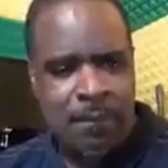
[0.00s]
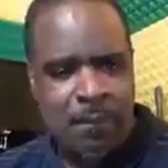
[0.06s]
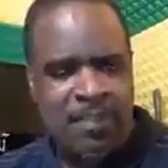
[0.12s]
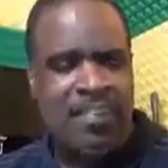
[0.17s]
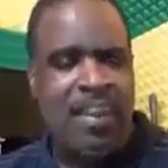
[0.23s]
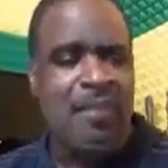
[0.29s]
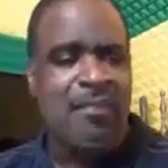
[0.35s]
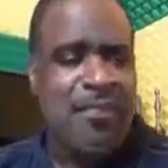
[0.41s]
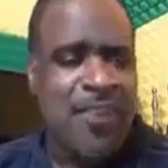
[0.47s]

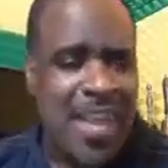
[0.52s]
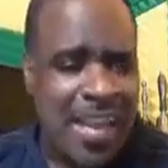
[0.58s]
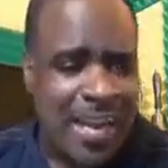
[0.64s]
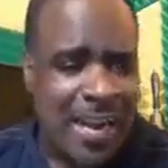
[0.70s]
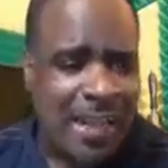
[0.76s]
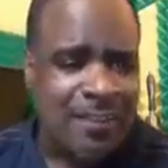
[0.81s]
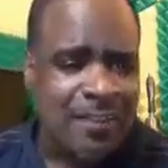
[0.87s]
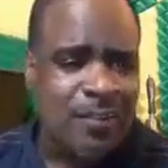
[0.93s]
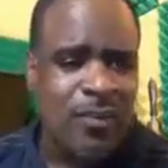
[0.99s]
Mr.
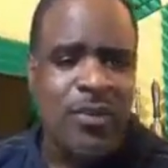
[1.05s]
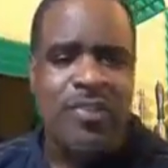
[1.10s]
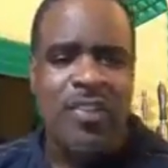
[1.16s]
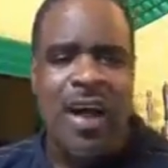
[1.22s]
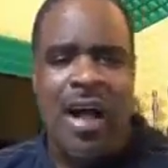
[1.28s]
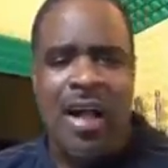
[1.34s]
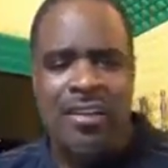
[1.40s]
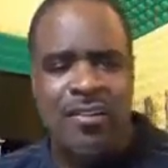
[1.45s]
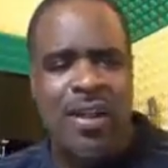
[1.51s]
Vegas, who is
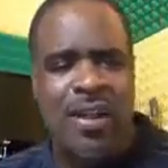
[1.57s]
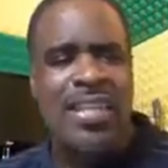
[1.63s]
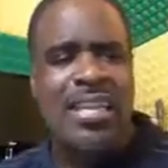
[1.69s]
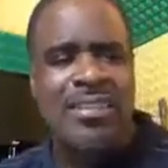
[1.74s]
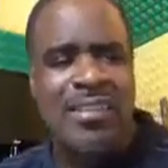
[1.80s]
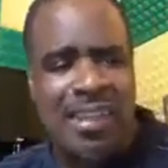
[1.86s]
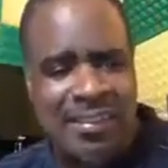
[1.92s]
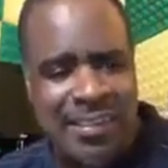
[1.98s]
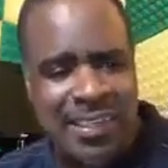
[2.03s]
also an
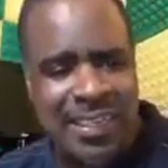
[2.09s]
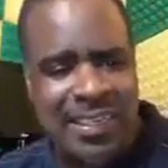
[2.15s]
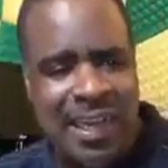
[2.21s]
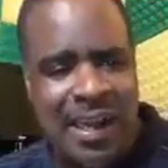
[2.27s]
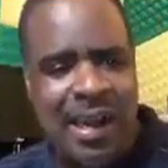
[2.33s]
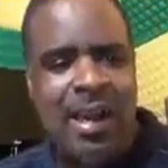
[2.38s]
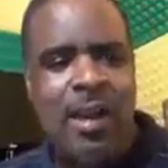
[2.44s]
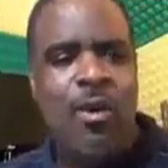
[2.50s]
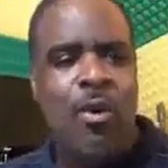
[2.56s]

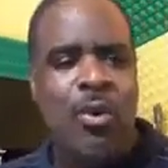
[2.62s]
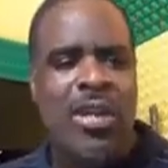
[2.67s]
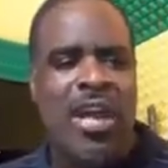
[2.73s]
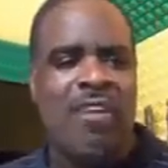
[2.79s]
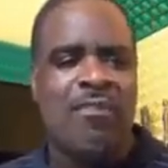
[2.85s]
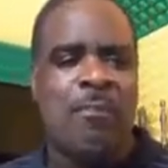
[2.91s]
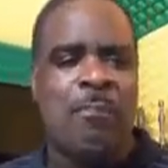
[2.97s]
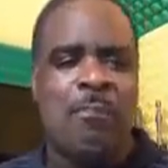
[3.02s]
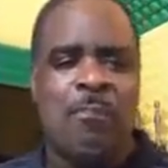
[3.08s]
entertainer, would
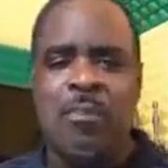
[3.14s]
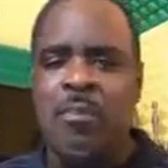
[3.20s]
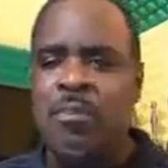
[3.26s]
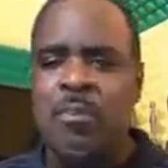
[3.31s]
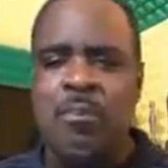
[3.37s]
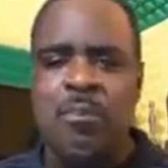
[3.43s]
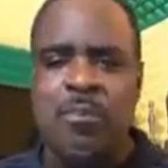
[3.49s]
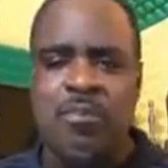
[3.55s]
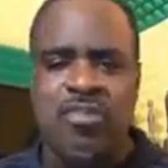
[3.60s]
have
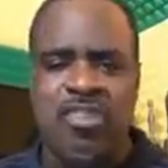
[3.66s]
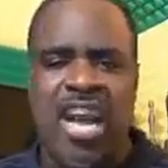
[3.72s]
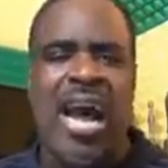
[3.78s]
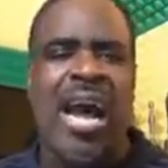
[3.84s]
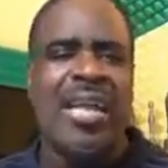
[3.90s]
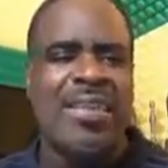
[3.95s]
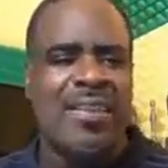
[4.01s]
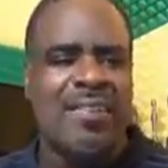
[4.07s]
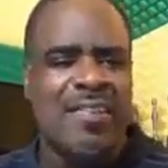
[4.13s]

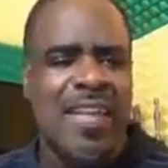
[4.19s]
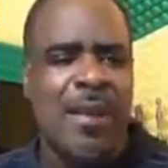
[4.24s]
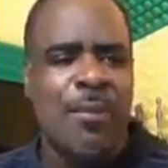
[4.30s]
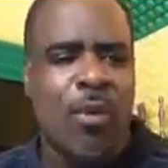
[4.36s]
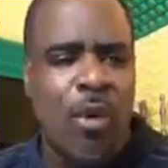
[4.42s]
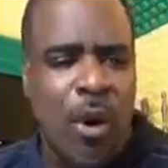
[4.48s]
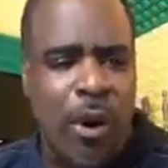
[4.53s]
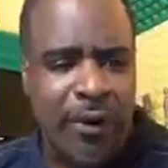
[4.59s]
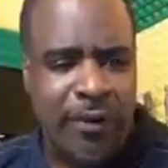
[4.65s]
charted the same
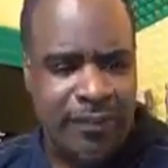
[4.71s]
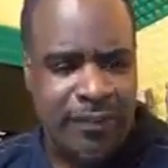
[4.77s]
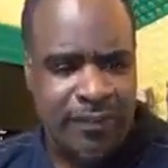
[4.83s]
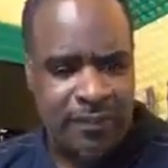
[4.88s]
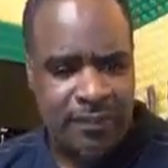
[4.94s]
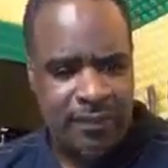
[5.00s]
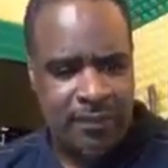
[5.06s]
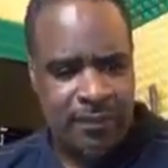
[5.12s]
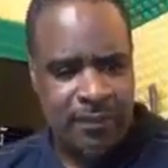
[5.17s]

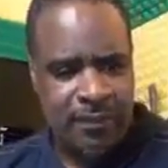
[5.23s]
course.